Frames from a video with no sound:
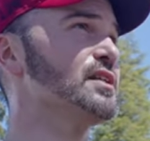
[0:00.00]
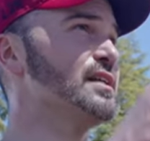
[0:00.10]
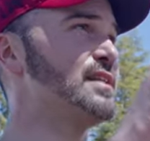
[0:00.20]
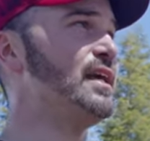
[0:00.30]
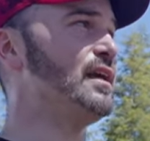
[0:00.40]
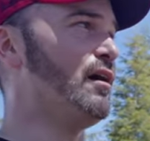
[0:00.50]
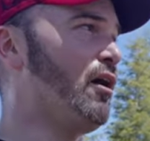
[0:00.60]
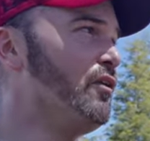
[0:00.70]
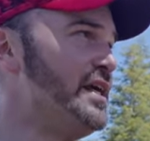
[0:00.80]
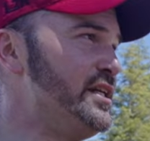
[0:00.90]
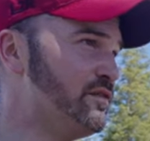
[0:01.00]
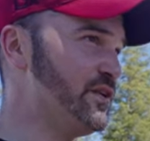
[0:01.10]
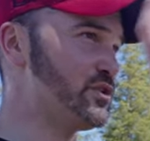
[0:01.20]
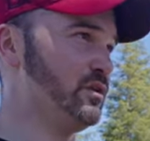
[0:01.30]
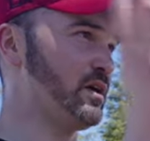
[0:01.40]
just like taking all the
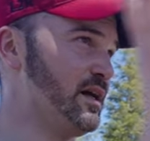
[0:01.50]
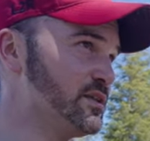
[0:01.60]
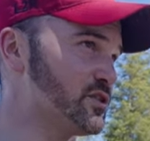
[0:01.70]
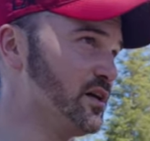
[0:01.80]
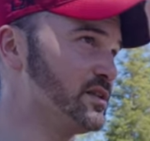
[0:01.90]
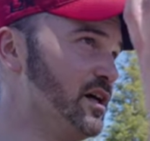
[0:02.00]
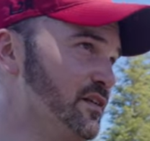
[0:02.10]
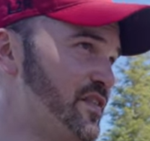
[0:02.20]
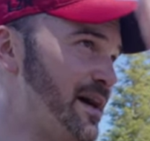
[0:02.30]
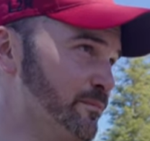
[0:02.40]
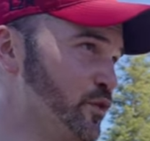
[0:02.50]
individual constructs of that